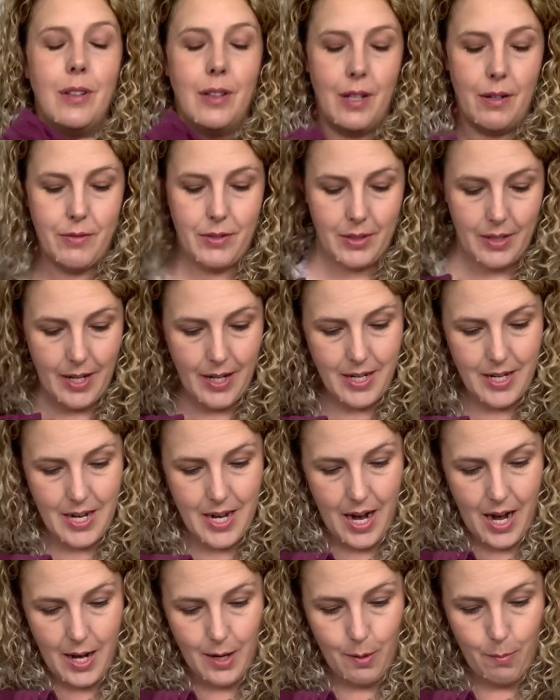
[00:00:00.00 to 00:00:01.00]
level
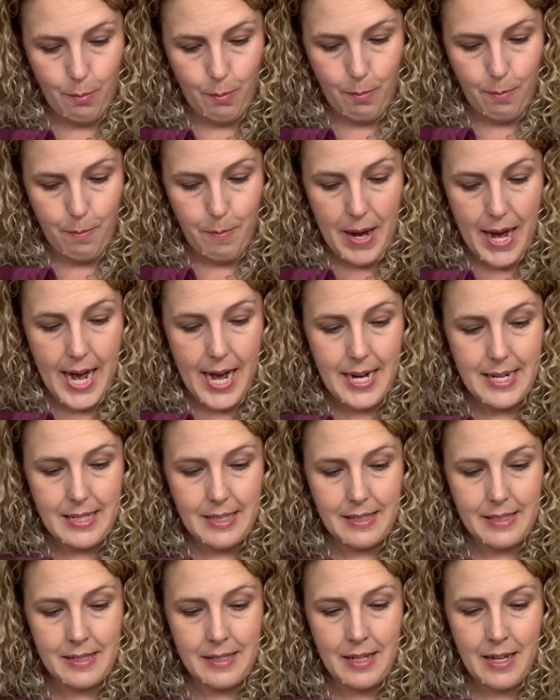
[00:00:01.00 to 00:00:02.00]
99
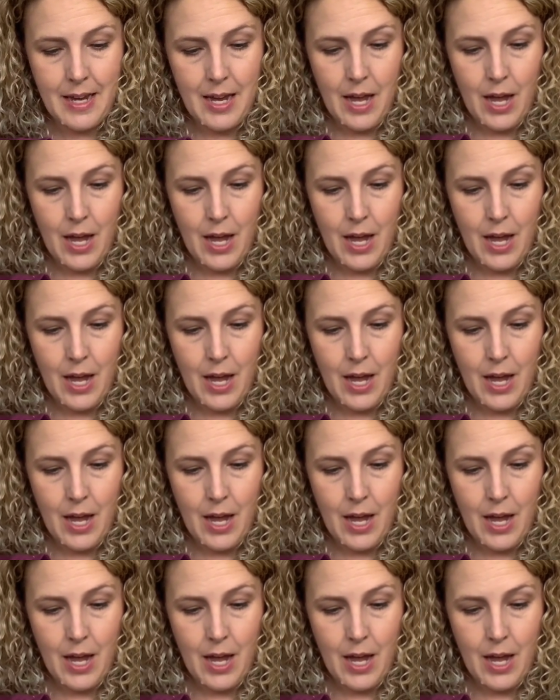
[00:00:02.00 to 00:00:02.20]
pants,